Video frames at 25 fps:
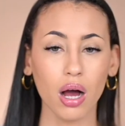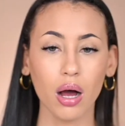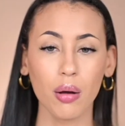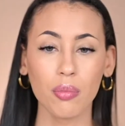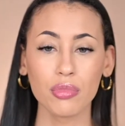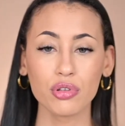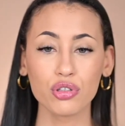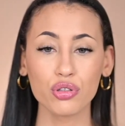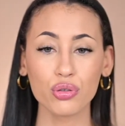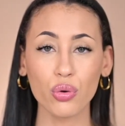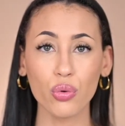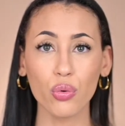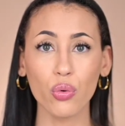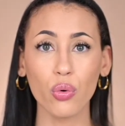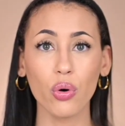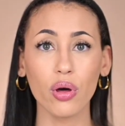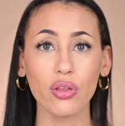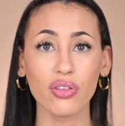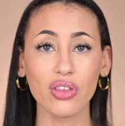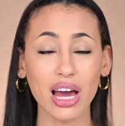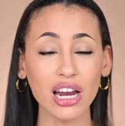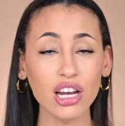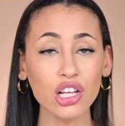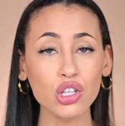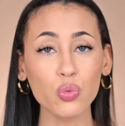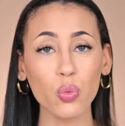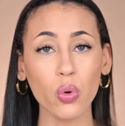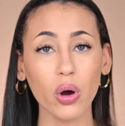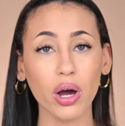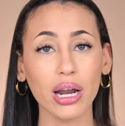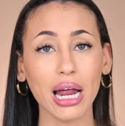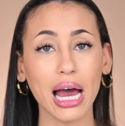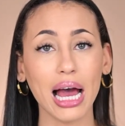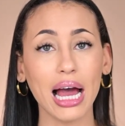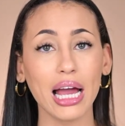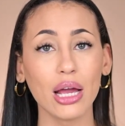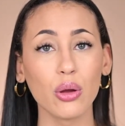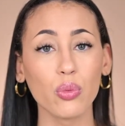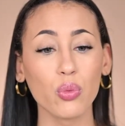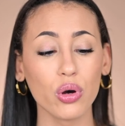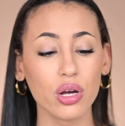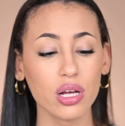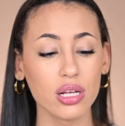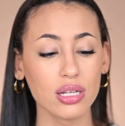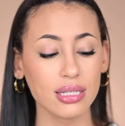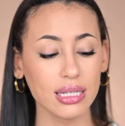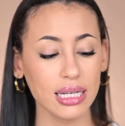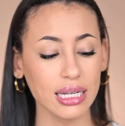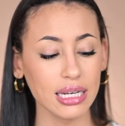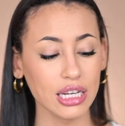So that is what I
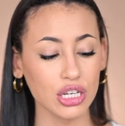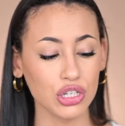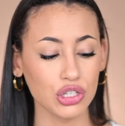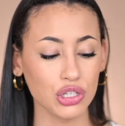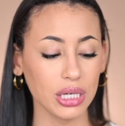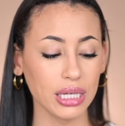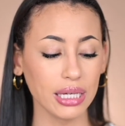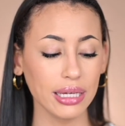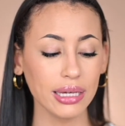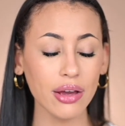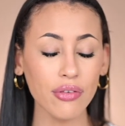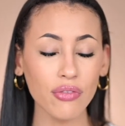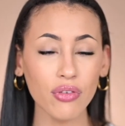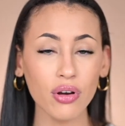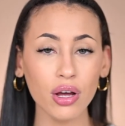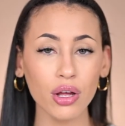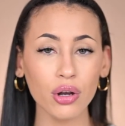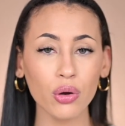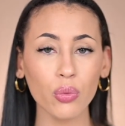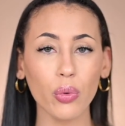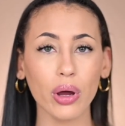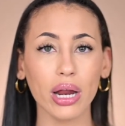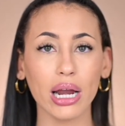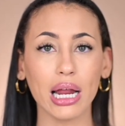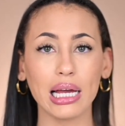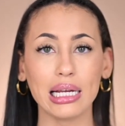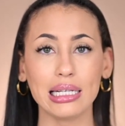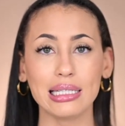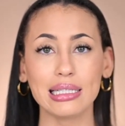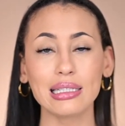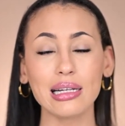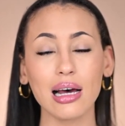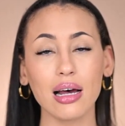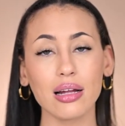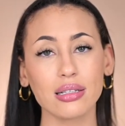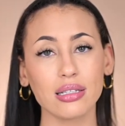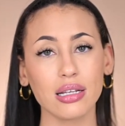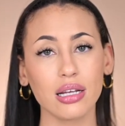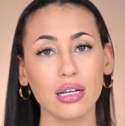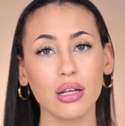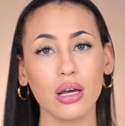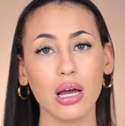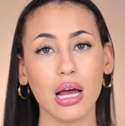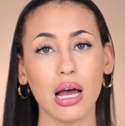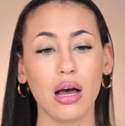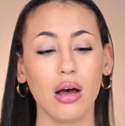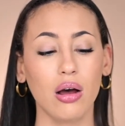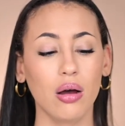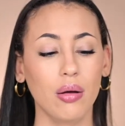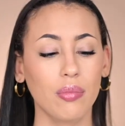was initially given when I started
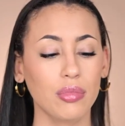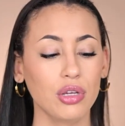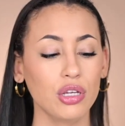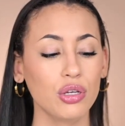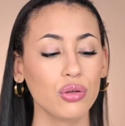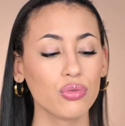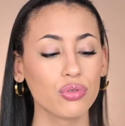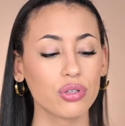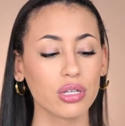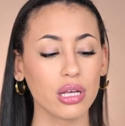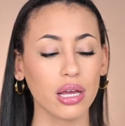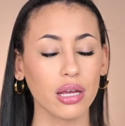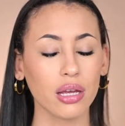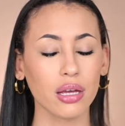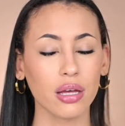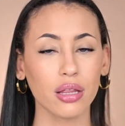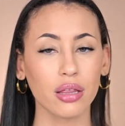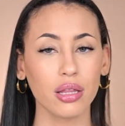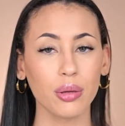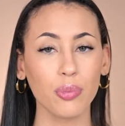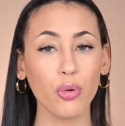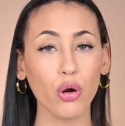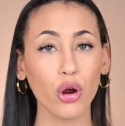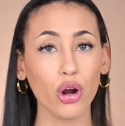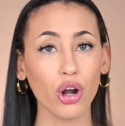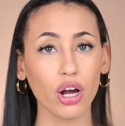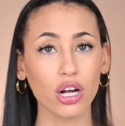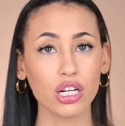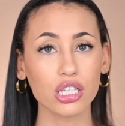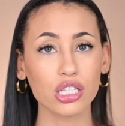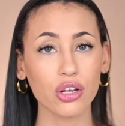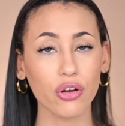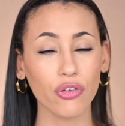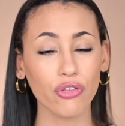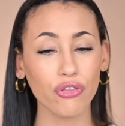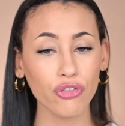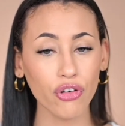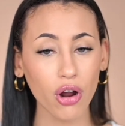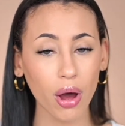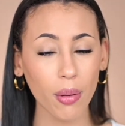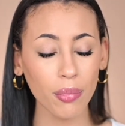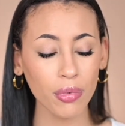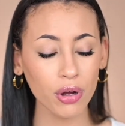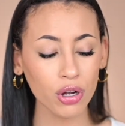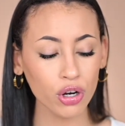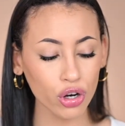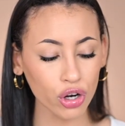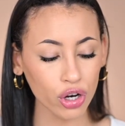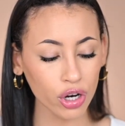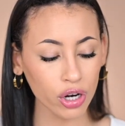using the products from
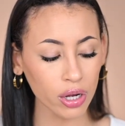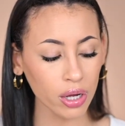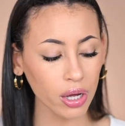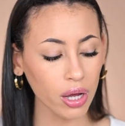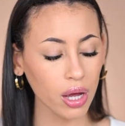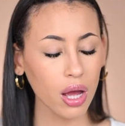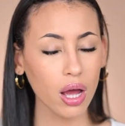her,